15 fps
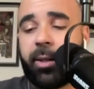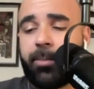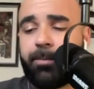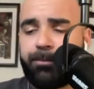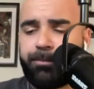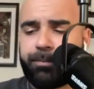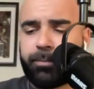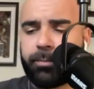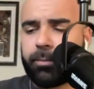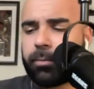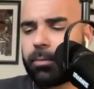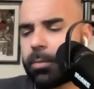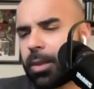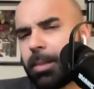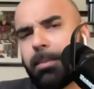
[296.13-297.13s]
And
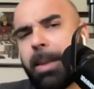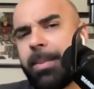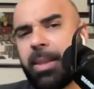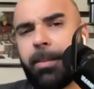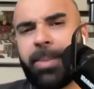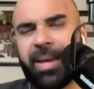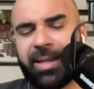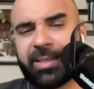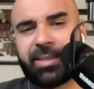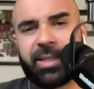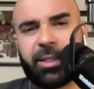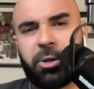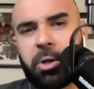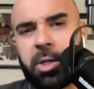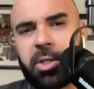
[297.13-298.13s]
maybe the biggest
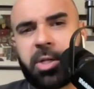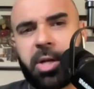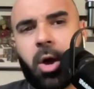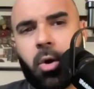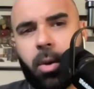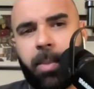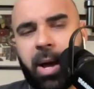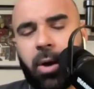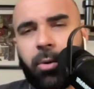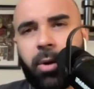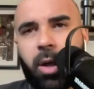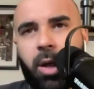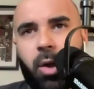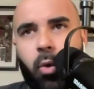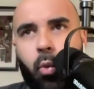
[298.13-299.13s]
thing you need to know about
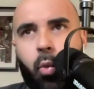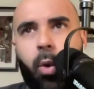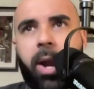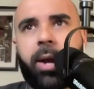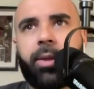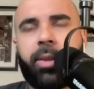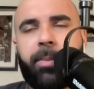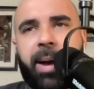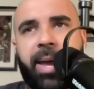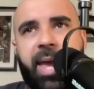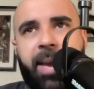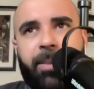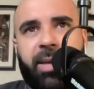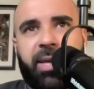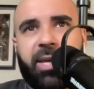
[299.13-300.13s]
where the
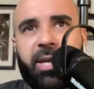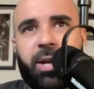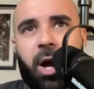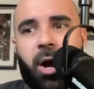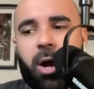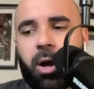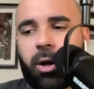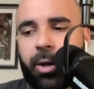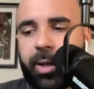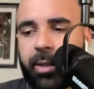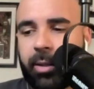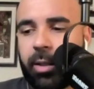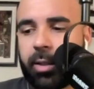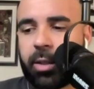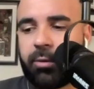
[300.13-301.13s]
Miami Heat are
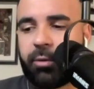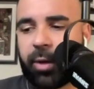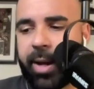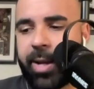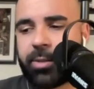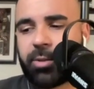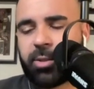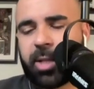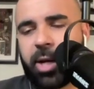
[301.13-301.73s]
in looking for answers.